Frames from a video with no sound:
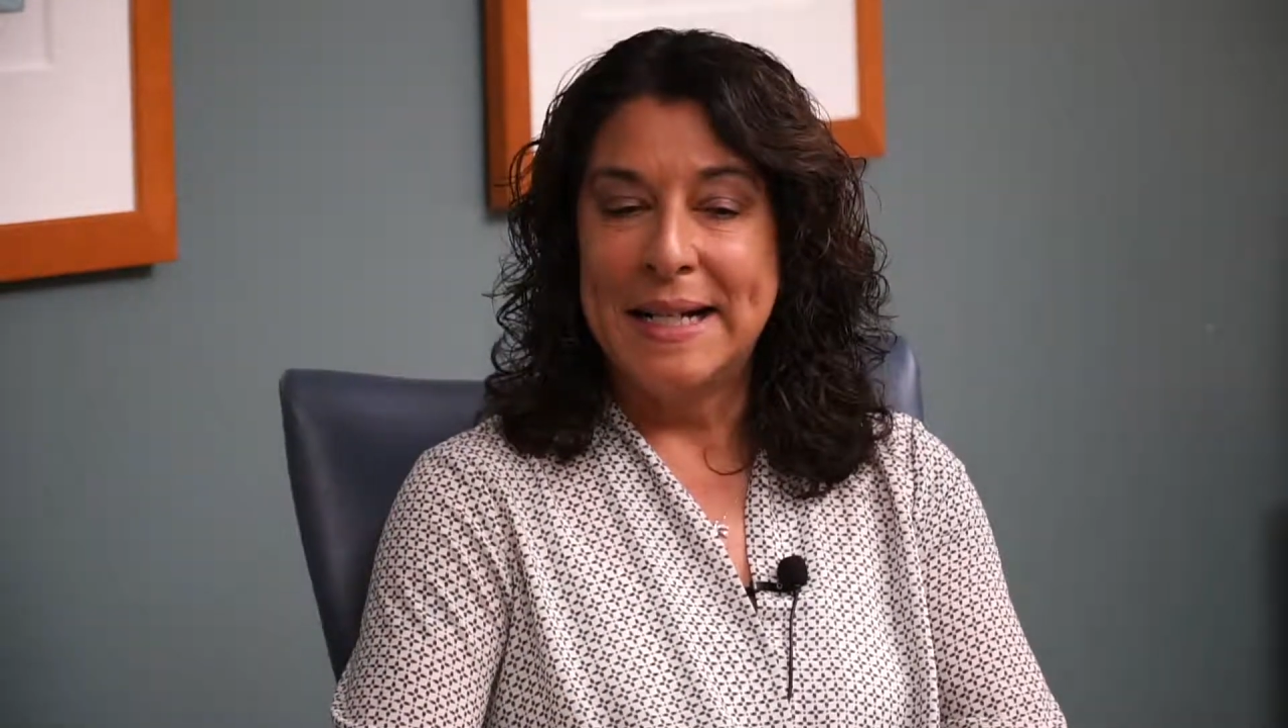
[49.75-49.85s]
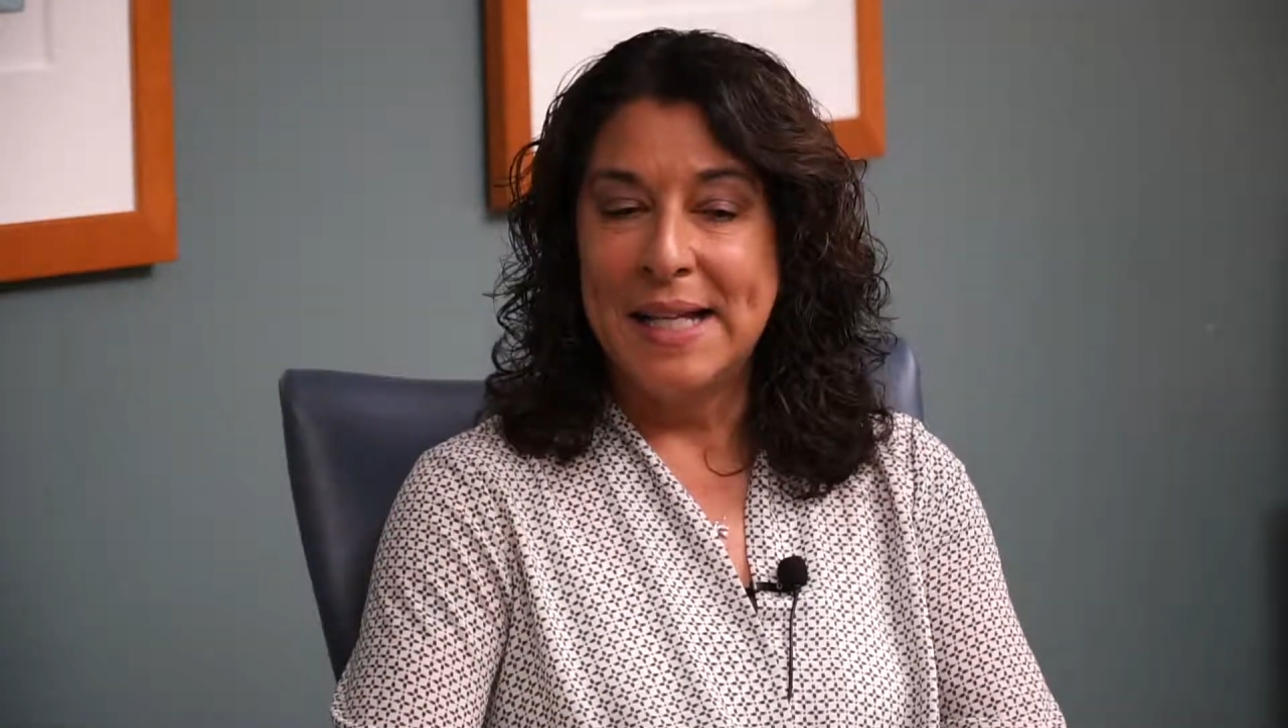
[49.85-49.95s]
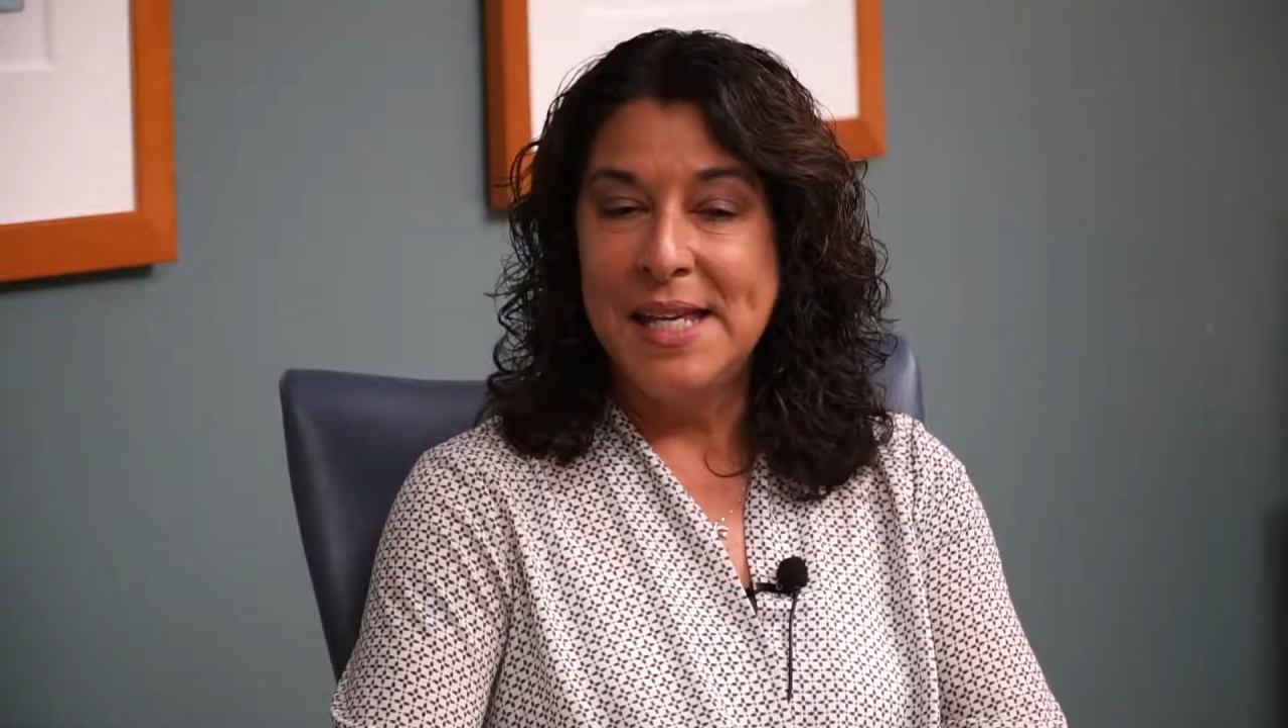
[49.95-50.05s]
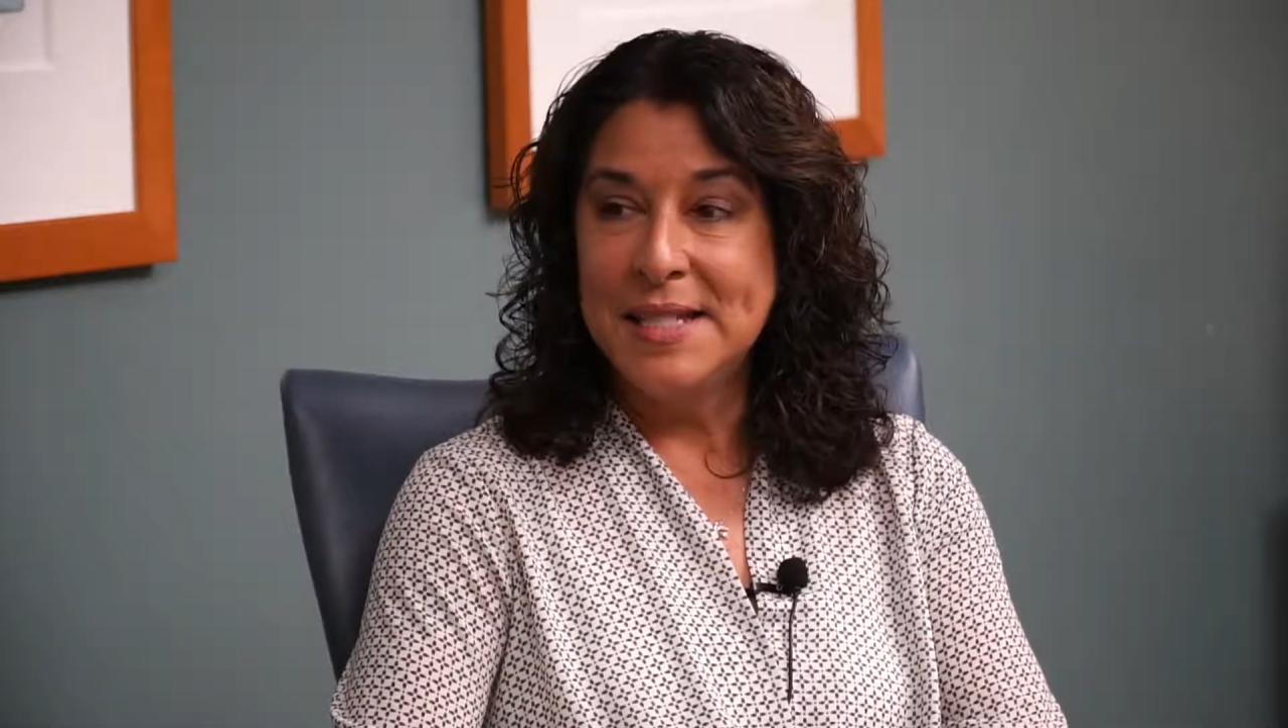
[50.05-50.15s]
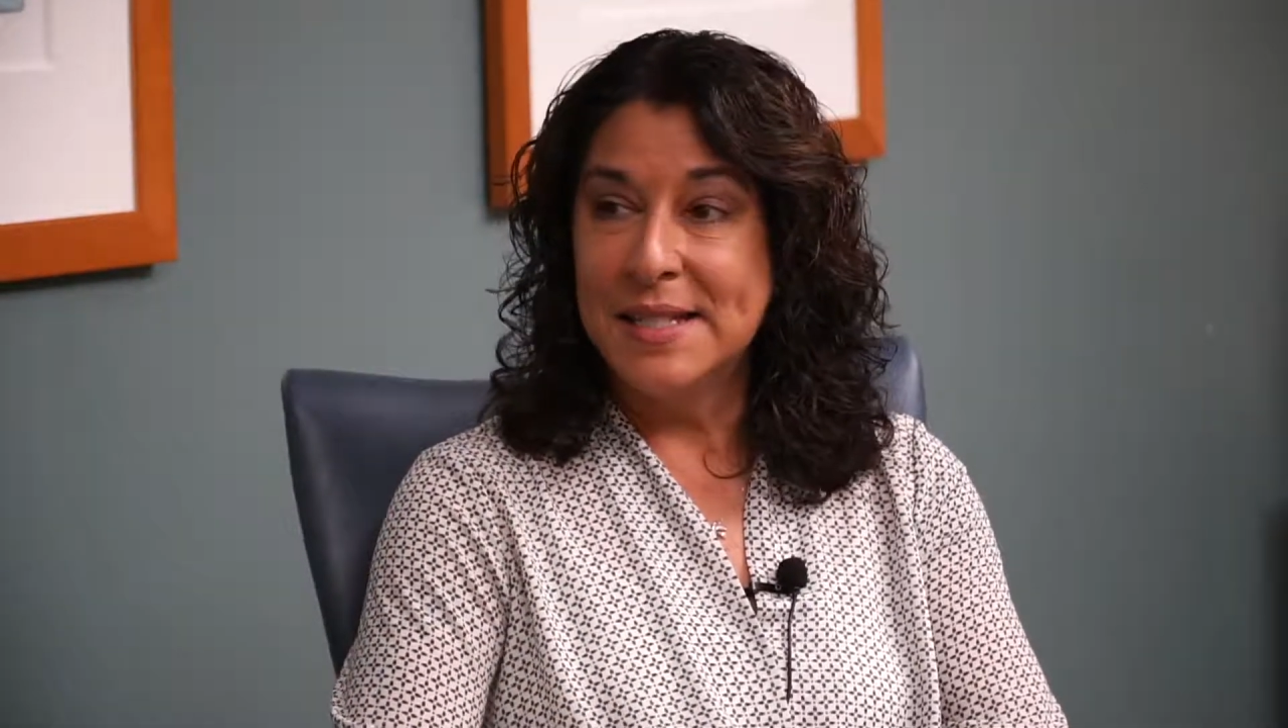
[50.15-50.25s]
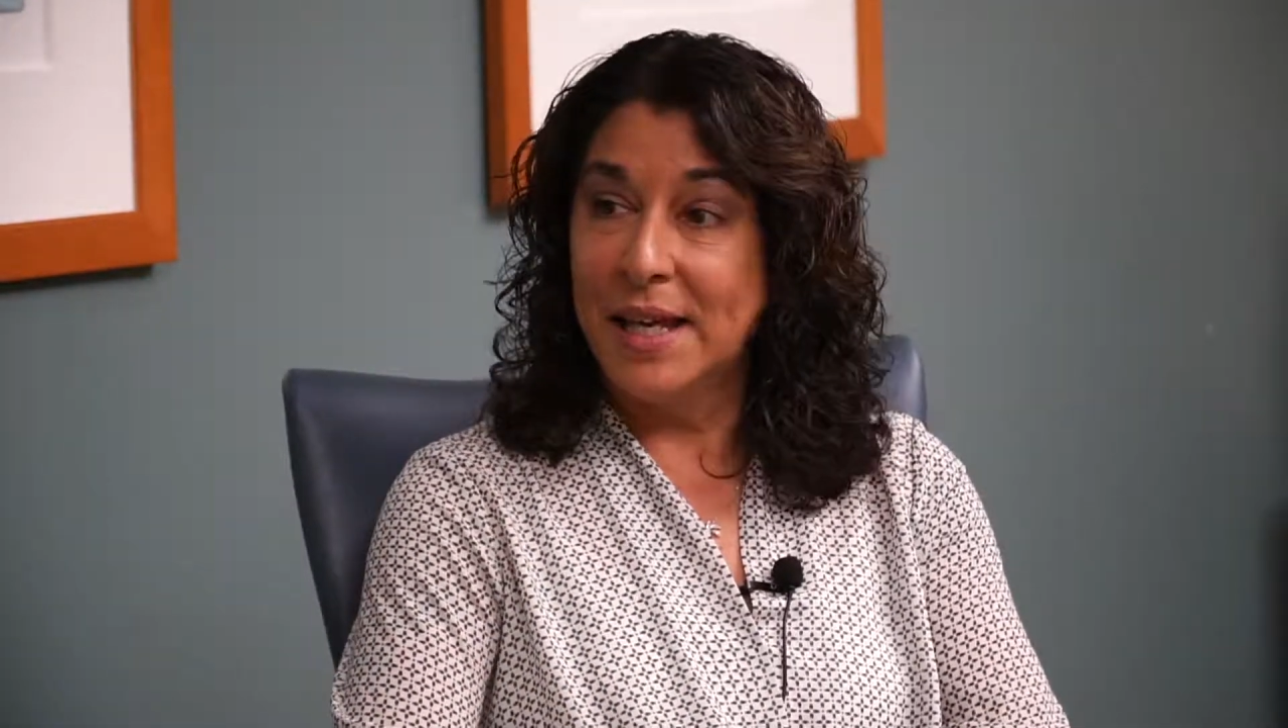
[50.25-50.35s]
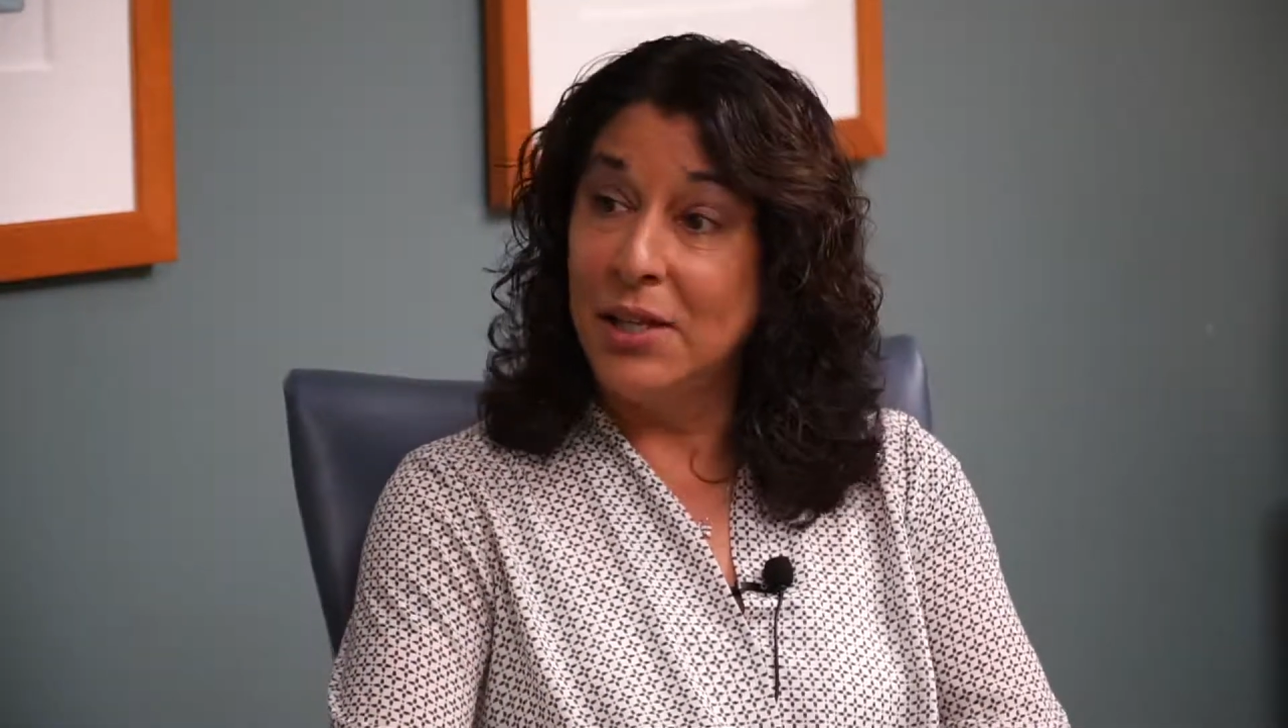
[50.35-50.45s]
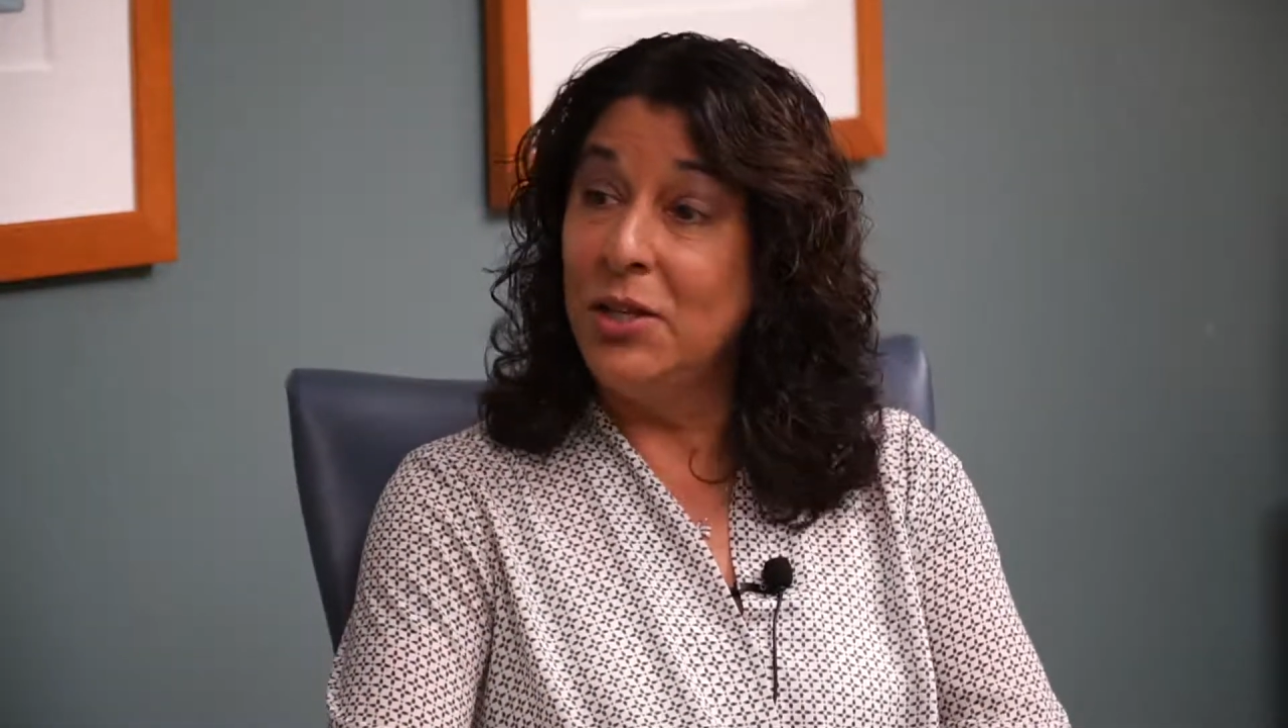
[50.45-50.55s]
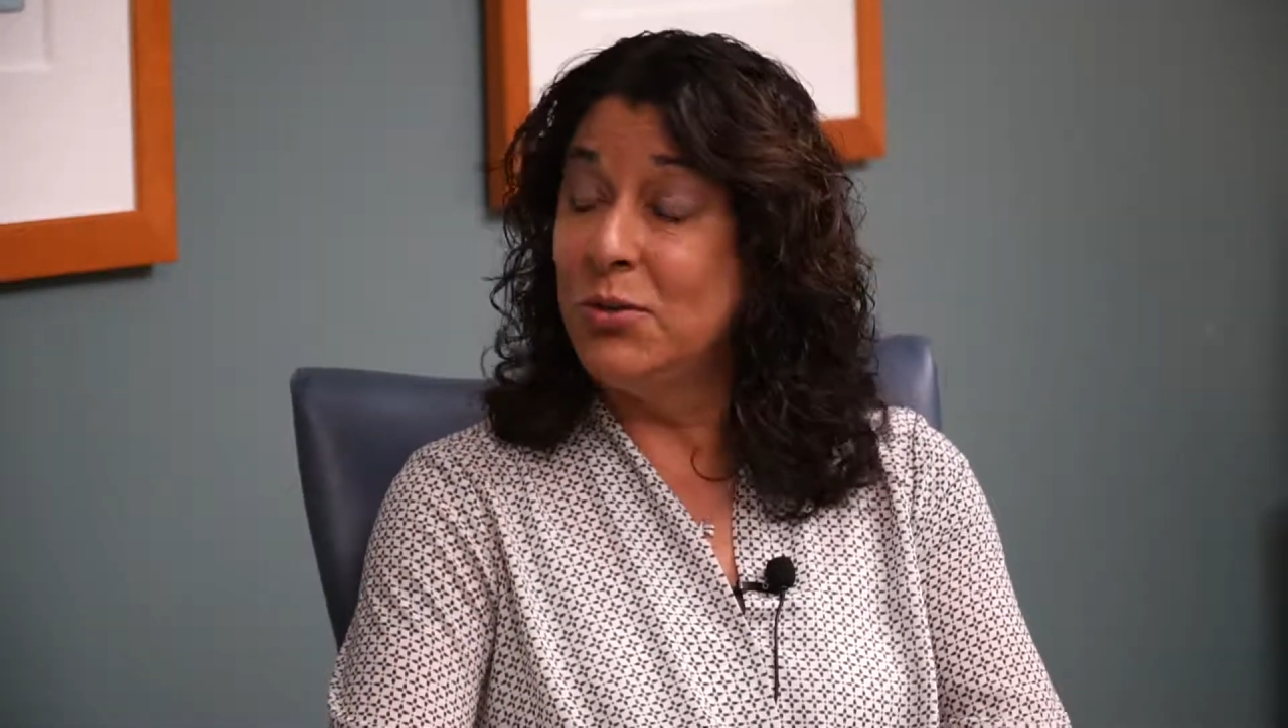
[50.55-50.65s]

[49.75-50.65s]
he said,